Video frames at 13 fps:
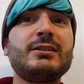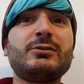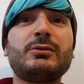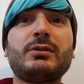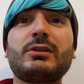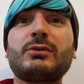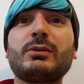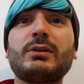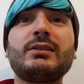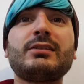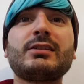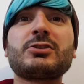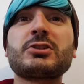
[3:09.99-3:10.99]
to
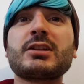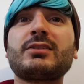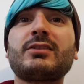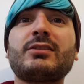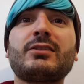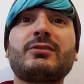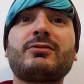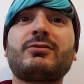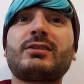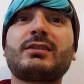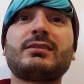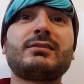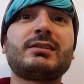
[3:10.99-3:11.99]
decrease the chances of
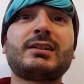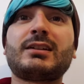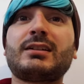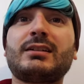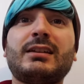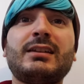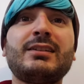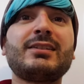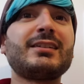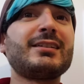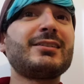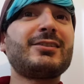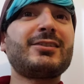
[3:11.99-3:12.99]

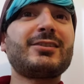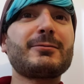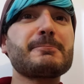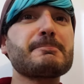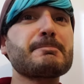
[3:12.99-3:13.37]
incidents.